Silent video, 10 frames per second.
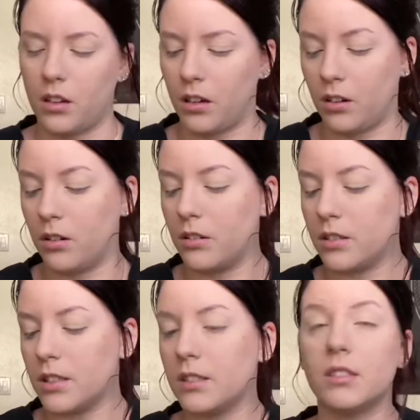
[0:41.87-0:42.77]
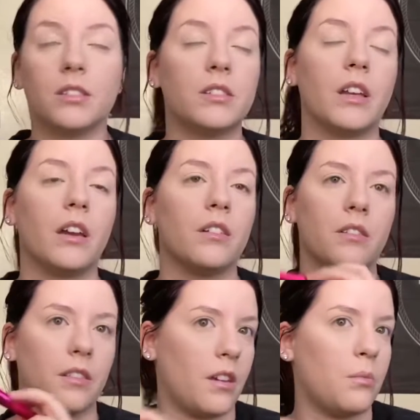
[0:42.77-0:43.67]
I couldn't stand
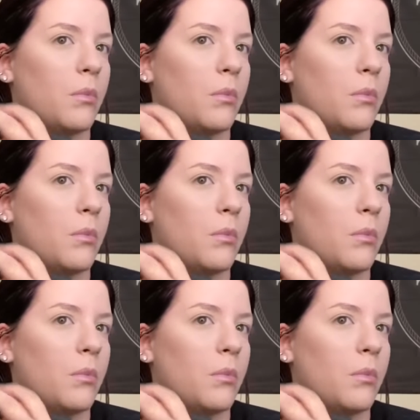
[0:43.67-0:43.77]
them.